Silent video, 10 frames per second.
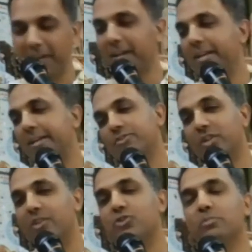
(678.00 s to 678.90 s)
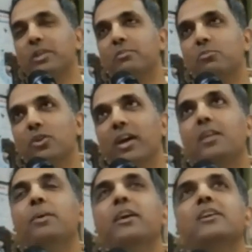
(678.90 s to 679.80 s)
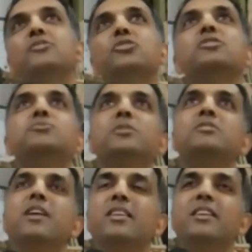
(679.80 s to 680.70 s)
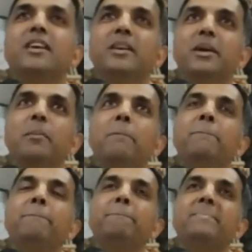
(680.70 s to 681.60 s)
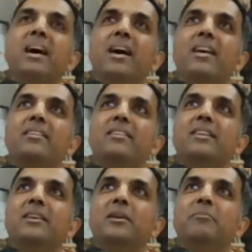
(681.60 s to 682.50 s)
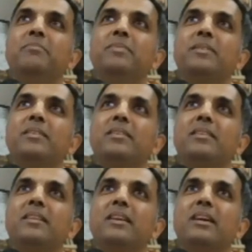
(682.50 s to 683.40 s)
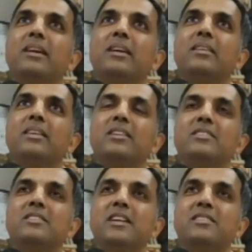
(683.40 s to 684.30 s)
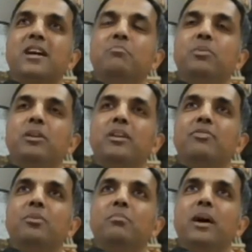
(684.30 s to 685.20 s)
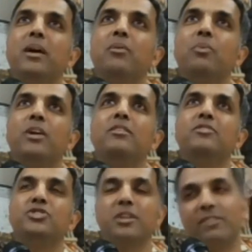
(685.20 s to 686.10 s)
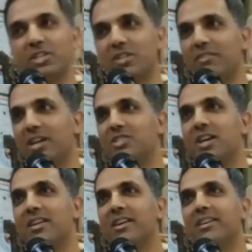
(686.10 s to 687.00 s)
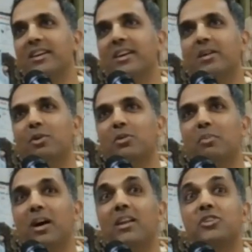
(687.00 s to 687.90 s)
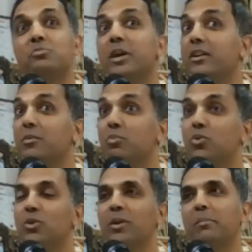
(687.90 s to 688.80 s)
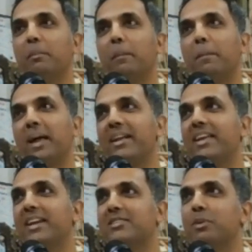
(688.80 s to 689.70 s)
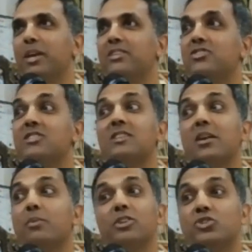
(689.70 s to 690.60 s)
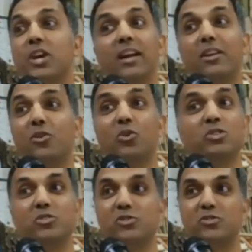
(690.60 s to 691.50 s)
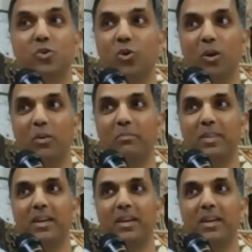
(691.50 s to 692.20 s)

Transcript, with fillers: correct? So that should be the mood. Anyway, so this was Radharani, and uh, there is this example given by one Sri Vaishnava Acharya about Mahalakshmi and her mood, and he explains just like when a child goes to school,